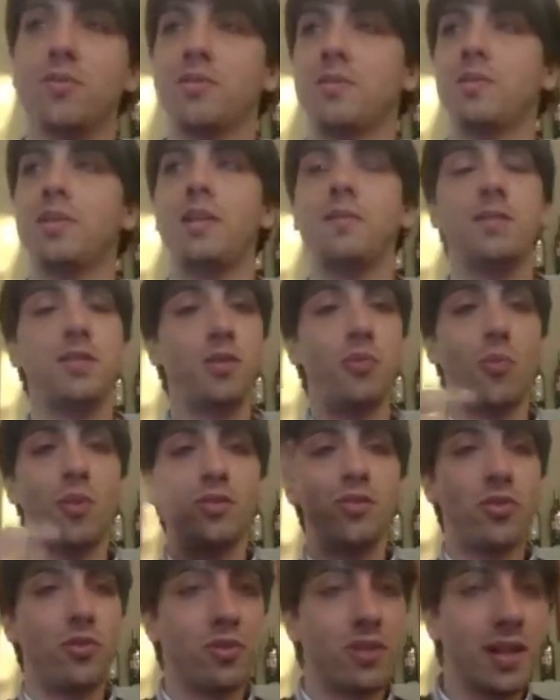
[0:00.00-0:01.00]
sometimes you want
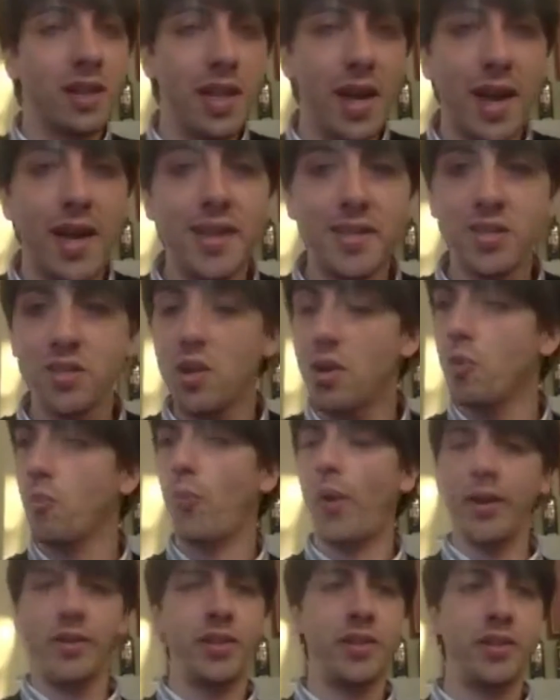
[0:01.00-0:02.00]
to organize
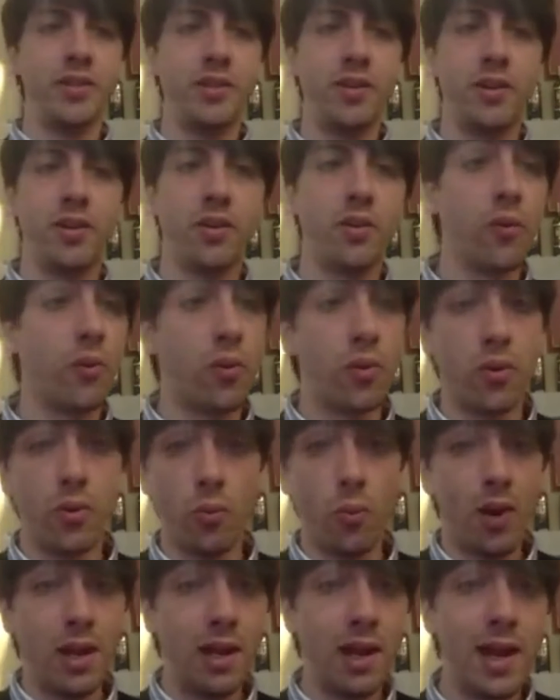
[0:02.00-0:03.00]
one dinner or
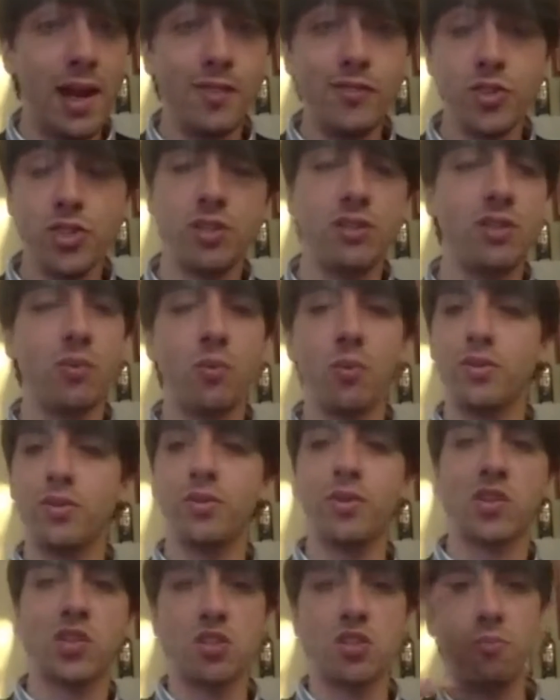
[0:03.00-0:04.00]
one lunch, and you want to
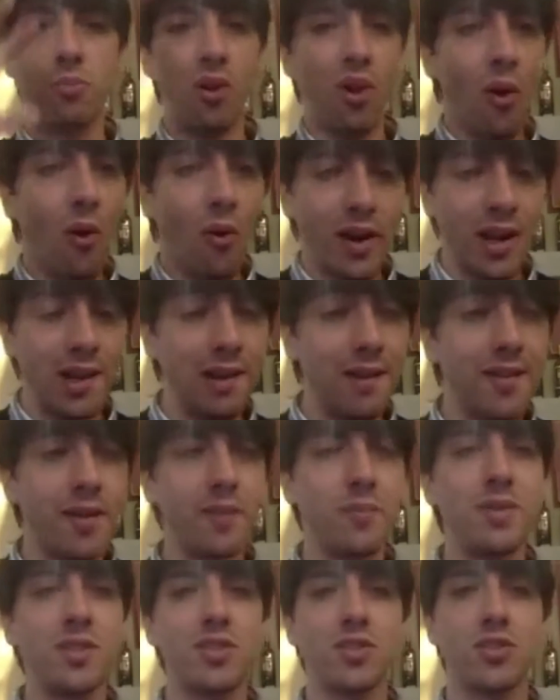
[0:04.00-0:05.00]
explore a little
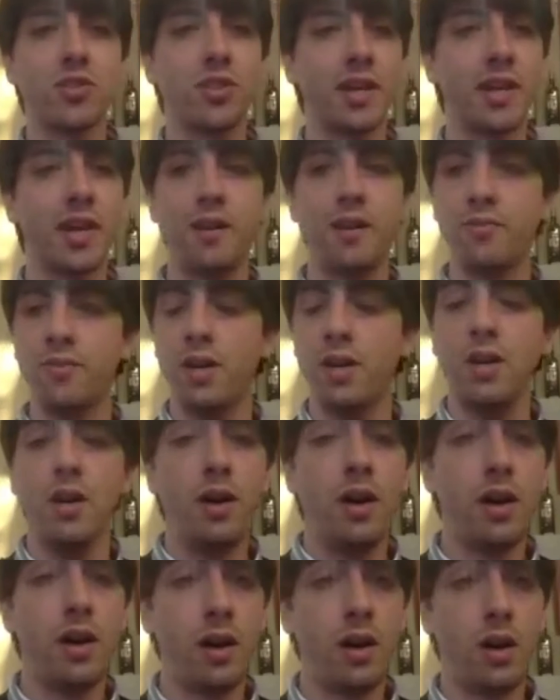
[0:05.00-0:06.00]
bit certain kind of
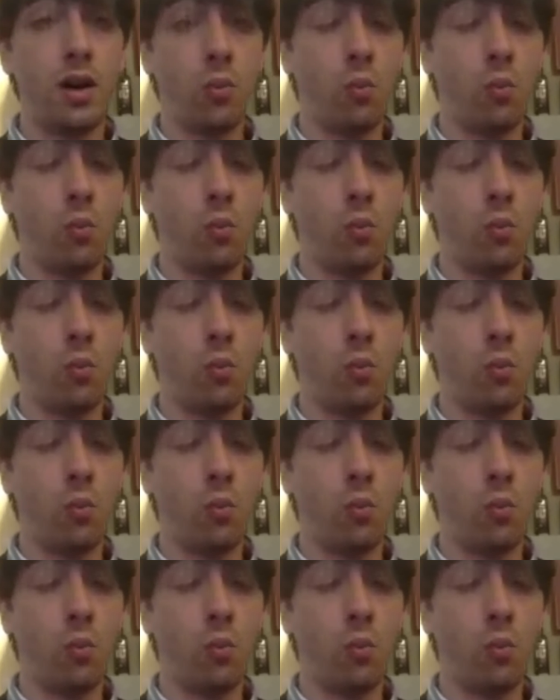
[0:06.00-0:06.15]
uh,